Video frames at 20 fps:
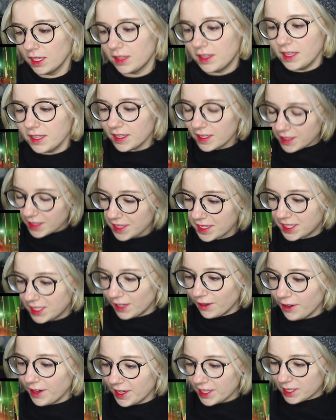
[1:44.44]
This is a
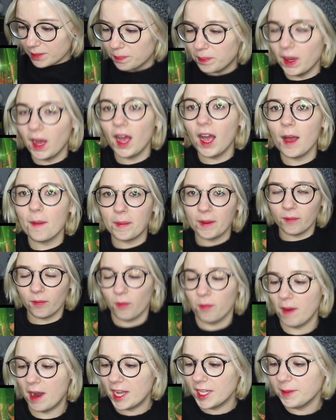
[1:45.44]
serious bop. It
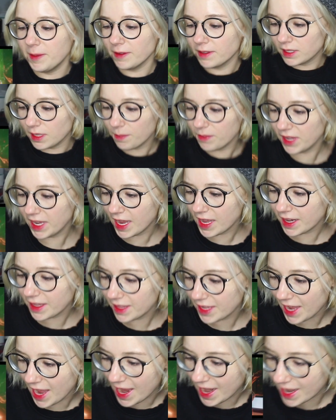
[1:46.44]
reminds me of something out
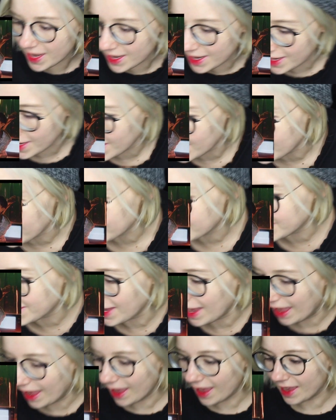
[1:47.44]
of the 80s.
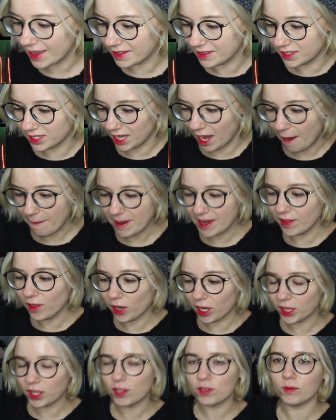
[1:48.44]
Yes. I mean,
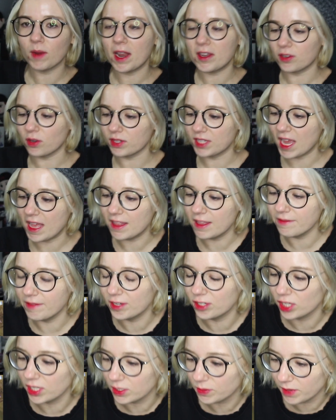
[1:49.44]
look at those retro
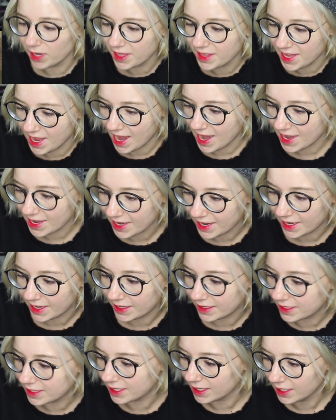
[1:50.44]
televisions. We're in the
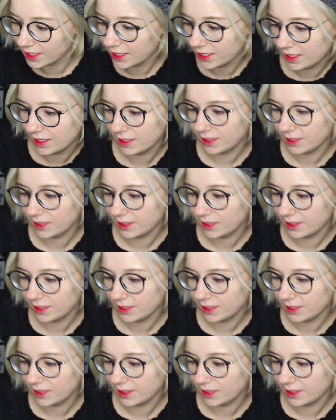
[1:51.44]
80s.